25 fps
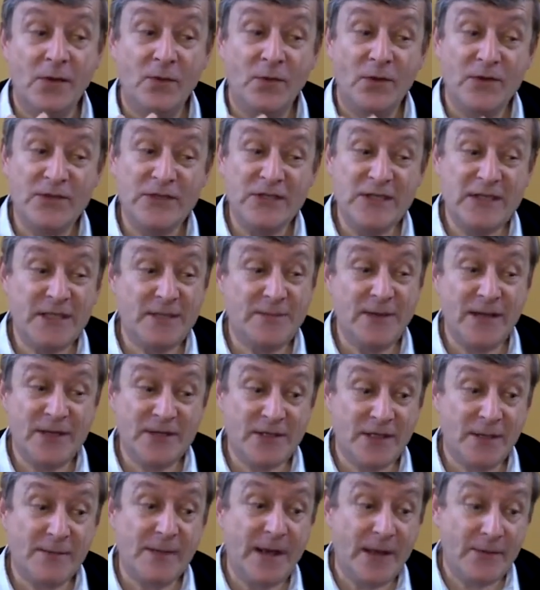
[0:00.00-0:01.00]
wasn't so
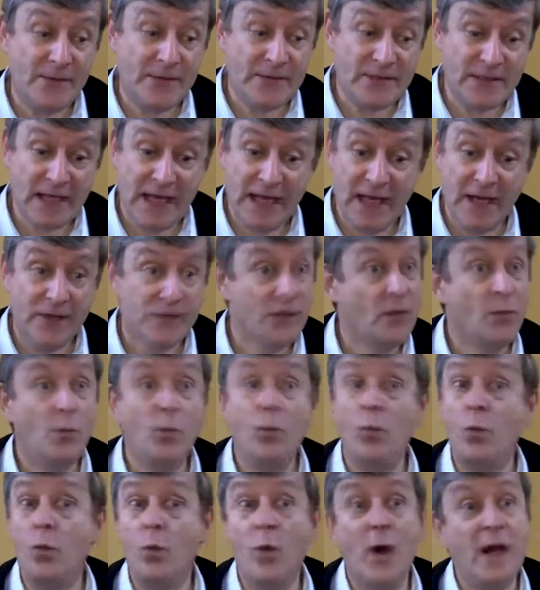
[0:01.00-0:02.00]
much the man was healed,
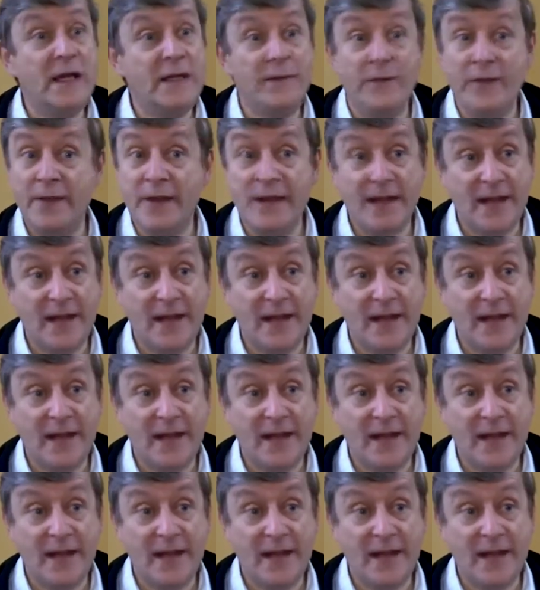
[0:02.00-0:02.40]
wonderful